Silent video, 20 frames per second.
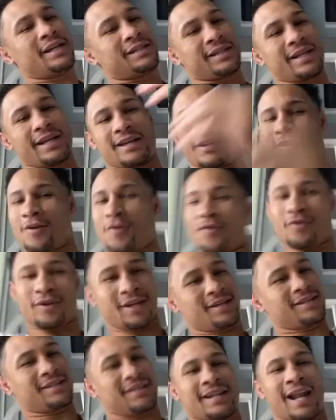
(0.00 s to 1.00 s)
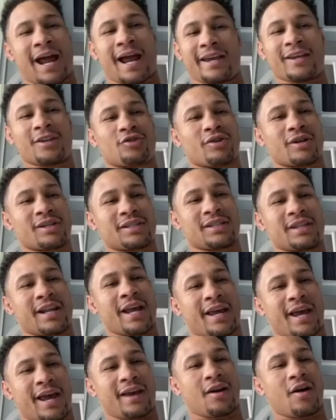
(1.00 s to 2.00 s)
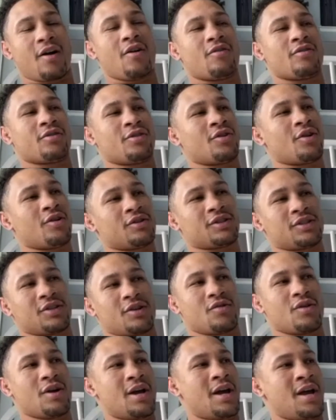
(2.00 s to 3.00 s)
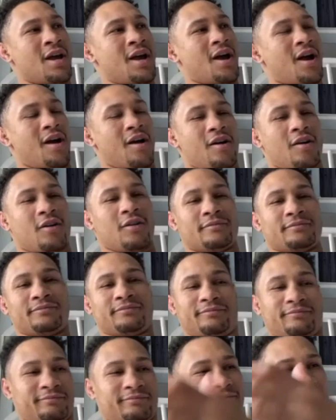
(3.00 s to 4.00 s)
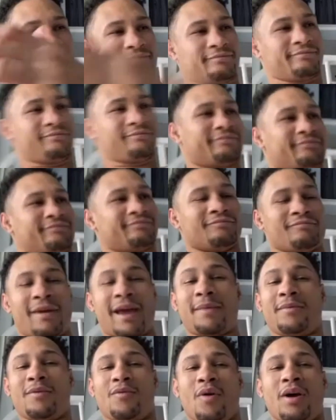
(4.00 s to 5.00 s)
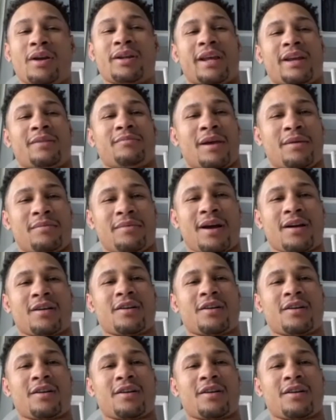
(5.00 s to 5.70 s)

said, no, he's not interested in that at all, you know? So, um, maybe one day, maybe I'll